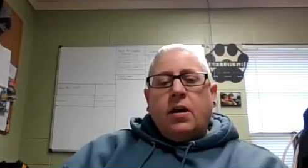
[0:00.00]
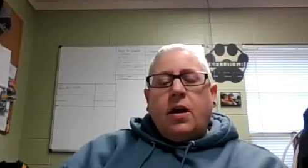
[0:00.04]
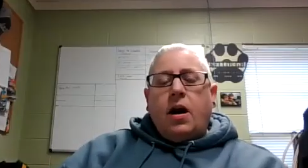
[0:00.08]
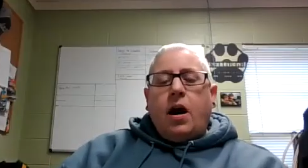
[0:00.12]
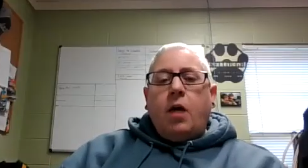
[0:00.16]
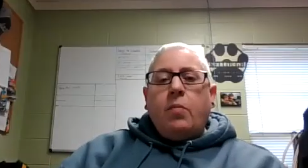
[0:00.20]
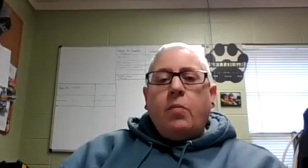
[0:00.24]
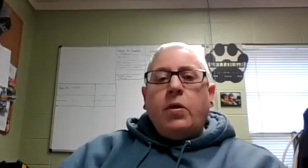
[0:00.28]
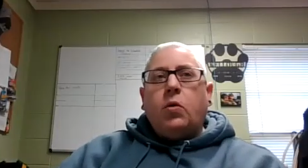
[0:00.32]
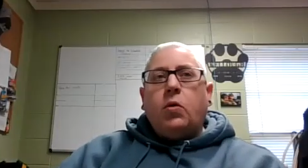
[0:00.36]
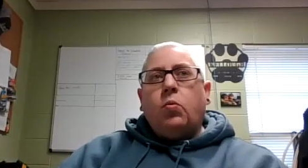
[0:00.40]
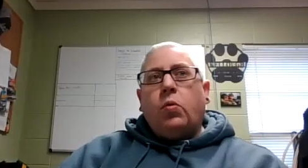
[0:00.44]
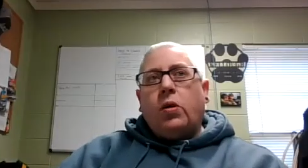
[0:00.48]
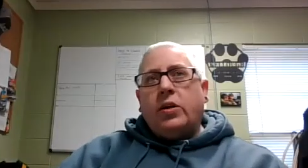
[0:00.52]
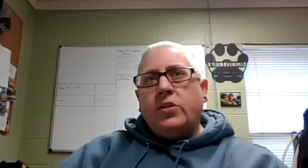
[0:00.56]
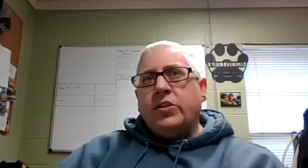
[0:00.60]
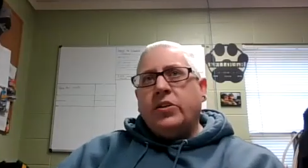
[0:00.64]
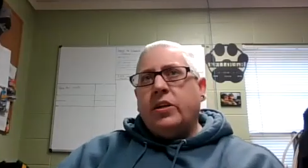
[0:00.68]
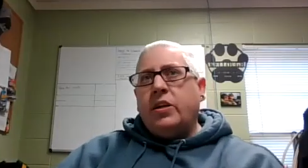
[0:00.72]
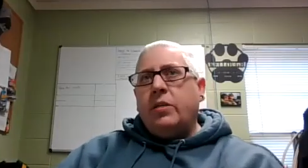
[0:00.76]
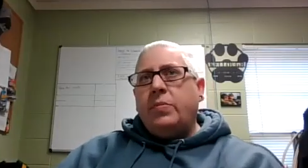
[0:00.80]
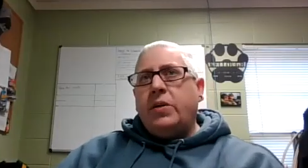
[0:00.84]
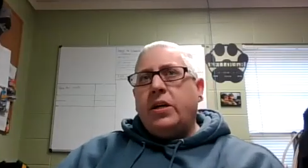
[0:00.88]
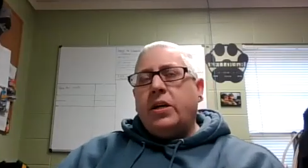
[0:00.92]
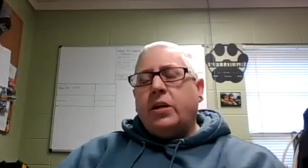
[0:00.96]
I'm like, what's
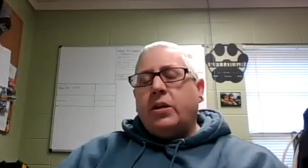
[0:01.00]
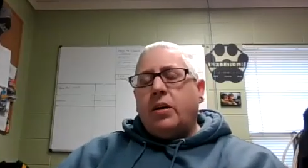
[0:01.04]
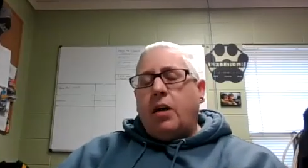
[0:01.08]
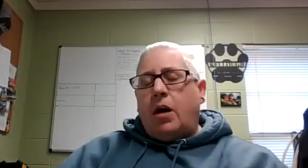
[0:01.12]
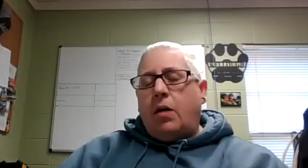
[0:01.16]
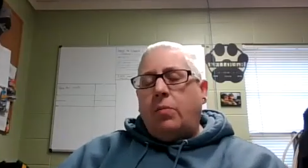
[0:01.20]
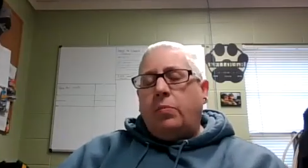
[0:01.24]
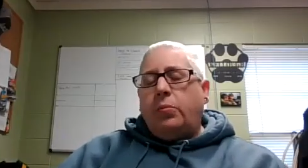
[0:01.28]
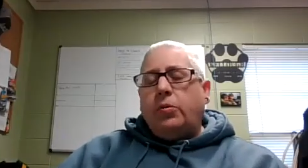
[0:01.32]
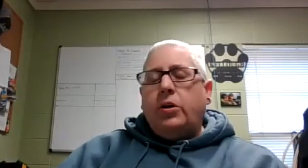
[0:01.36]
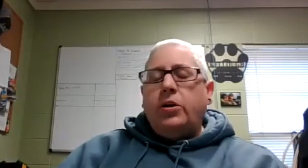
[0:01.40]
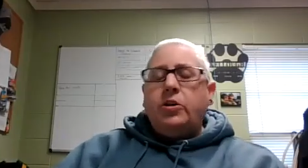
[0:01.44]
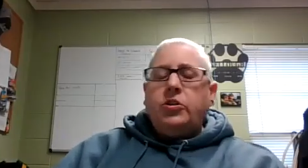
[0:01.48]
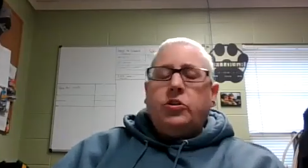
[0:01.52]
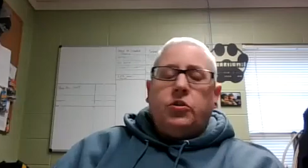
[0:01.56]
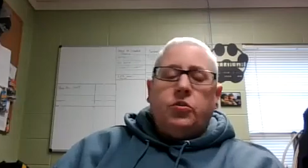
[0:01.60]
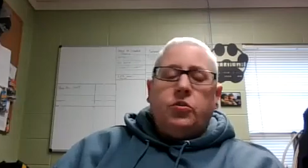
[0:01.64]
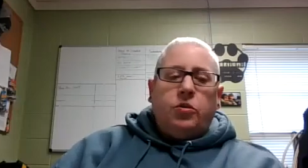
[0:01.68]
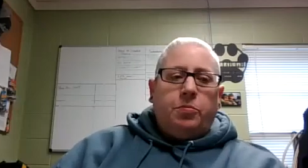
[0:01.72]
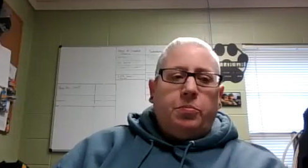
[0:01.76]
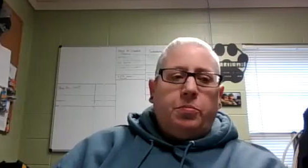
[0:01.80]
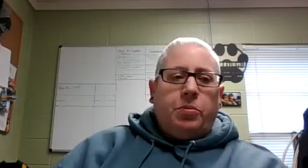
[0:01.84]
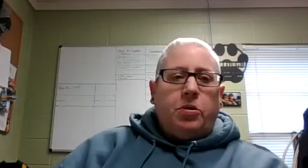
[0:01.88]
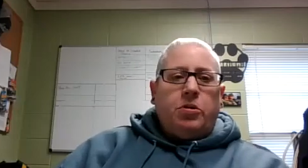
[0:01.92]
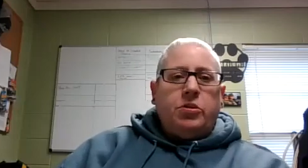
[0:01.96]
going to be accomplished to the
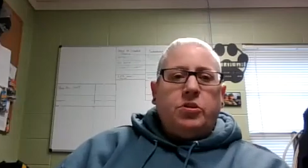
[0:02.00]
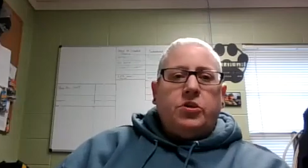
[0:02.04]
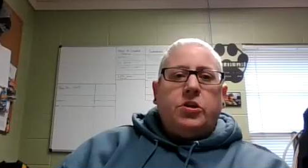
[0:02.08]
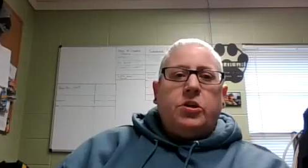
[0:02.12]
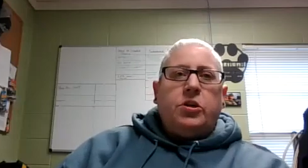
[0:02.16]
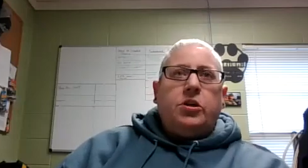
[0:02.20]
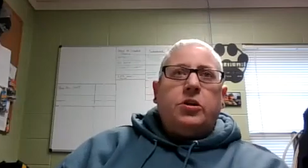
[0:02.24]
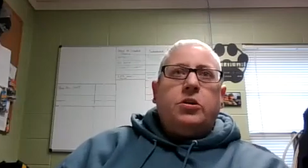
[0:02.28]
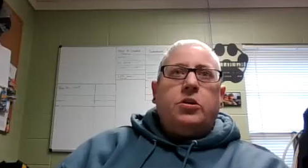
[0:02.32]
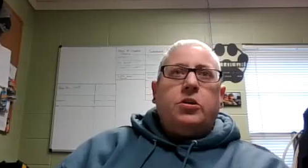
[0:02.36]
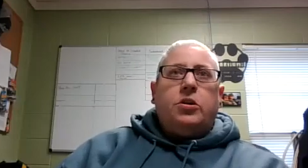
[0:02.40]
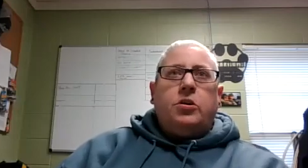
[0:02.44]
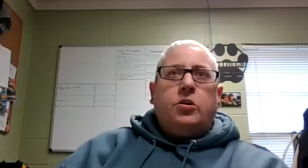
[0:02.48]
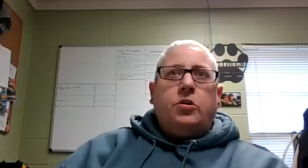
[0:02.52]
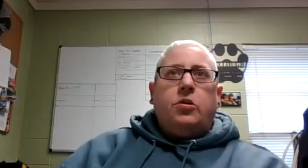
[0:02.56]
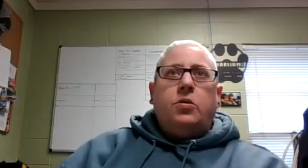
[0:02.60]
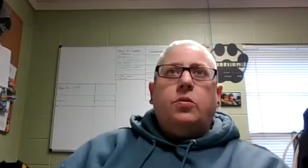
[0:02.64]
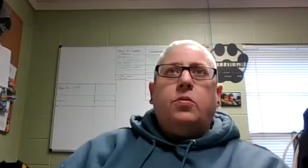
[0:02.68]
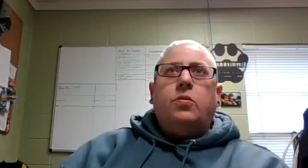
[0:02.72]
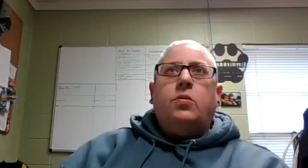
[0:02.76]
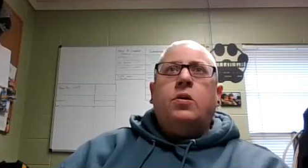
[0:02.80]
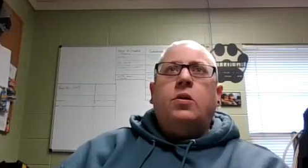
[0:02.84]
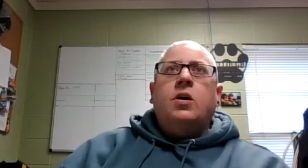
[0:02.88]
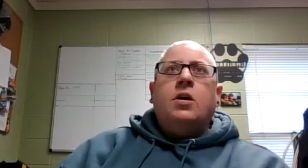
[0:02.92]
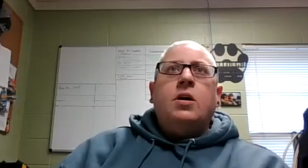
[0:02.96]
person
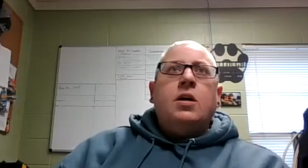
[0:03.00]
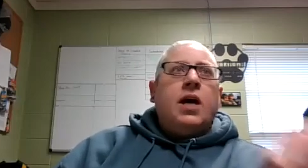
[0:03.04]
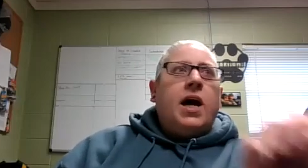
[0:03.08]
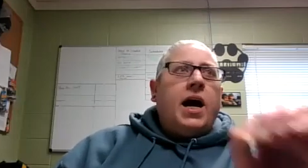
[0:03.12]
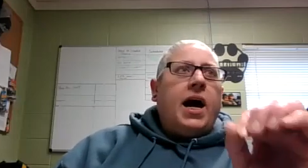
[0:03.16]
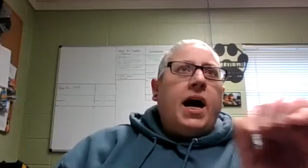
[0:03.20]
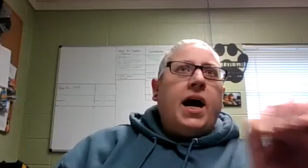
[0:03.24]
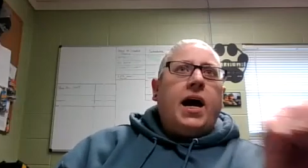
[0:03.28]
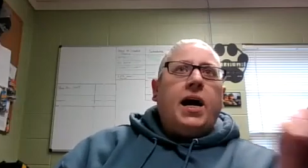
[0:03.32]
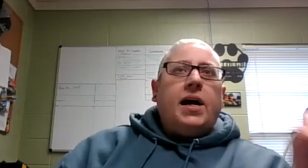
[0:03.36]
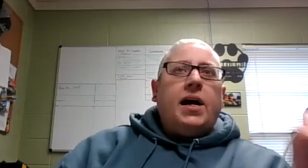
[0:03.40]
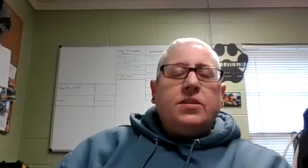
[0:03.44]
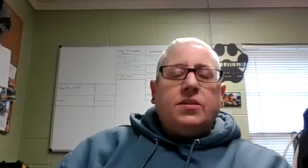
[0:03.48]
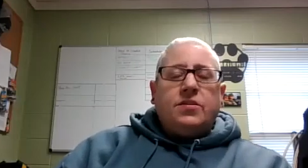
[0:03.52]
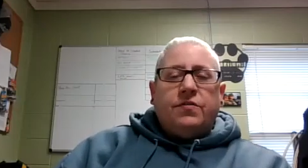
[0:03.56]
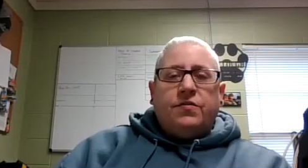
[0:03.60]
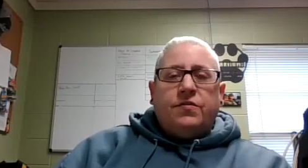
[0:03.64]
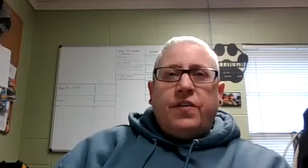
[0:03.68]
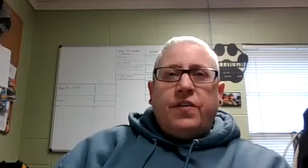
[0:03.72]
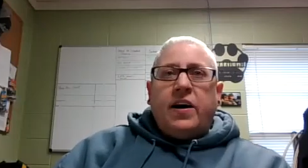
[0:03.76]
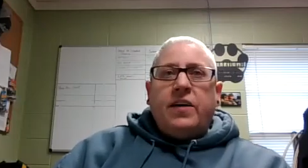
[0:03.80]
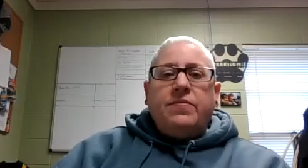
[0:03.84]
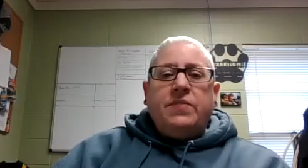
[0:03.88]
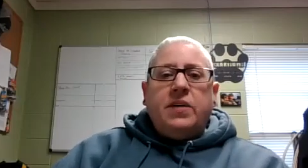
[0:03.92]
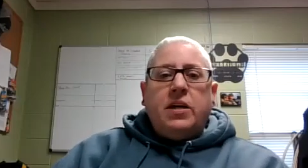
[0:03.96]
who has
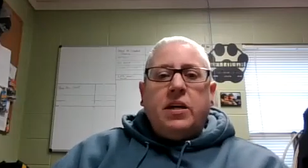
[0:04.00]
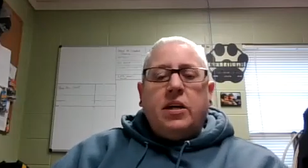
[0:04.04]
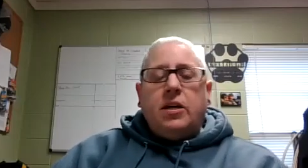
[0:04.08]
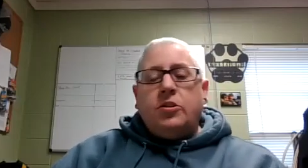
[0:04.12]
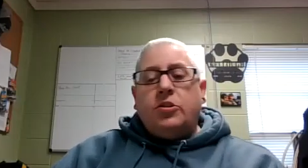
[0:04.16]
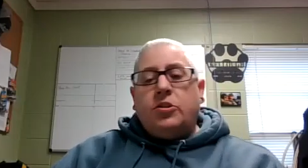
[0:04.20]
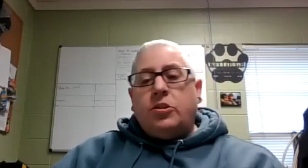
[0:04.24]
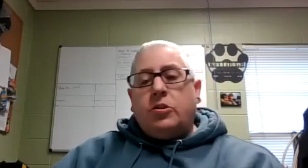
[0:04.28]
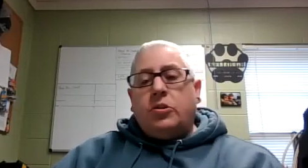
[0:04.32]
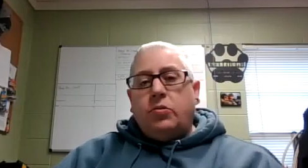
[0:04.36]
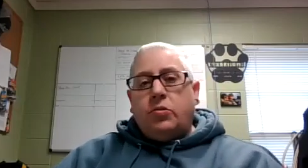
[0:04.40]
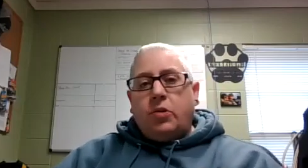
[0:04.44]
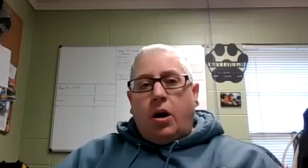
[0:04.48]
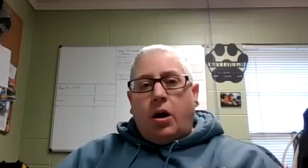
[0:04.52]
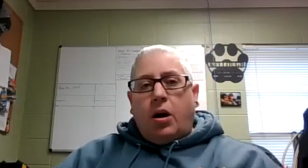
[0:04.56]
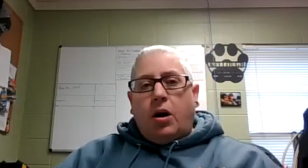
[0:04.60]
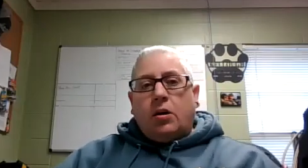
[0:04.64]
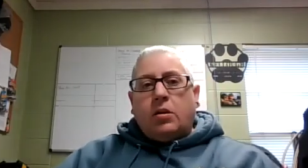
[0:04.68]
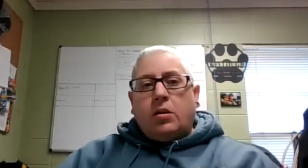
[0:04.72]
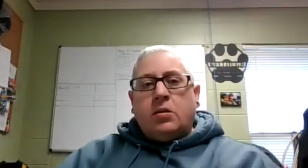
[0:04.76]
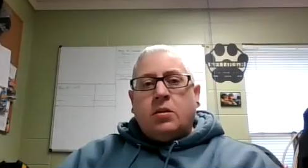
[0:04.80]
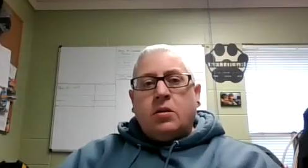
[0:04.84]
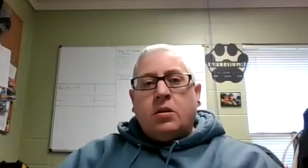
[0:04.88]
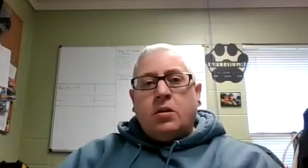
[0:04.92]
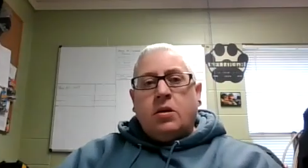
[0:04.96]
5 kids, 2
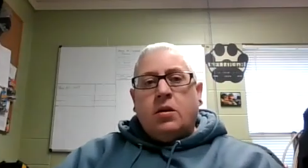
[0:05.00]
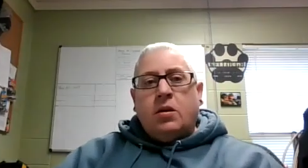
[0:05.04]
dogs,